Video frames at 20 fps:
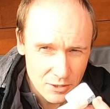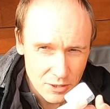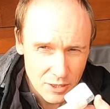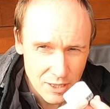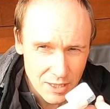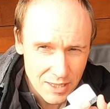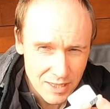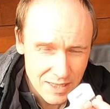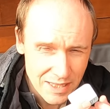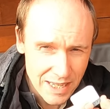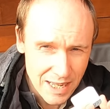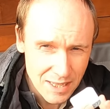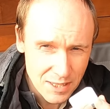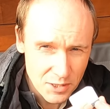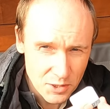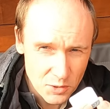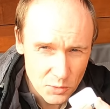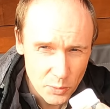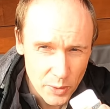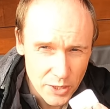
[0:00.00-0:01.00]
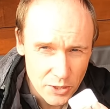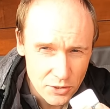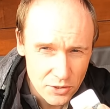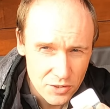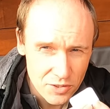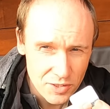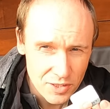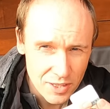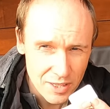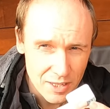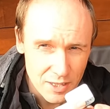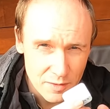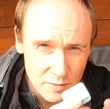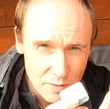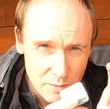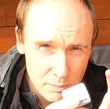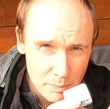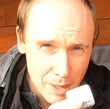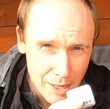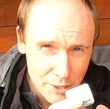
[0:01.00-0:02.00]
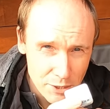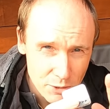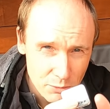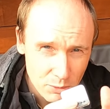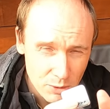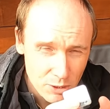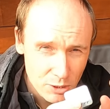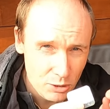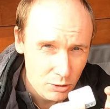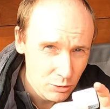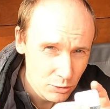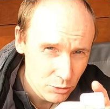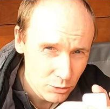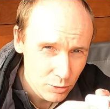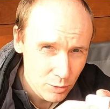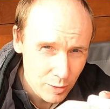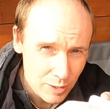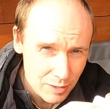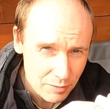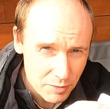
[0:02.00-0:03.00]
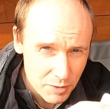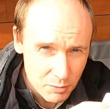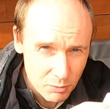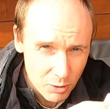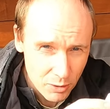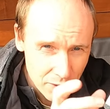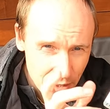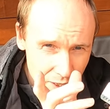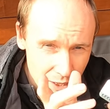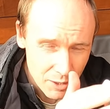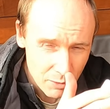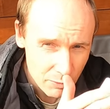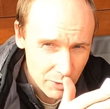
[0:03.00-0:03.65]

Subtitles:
so you can send switches to this for manual control if you want.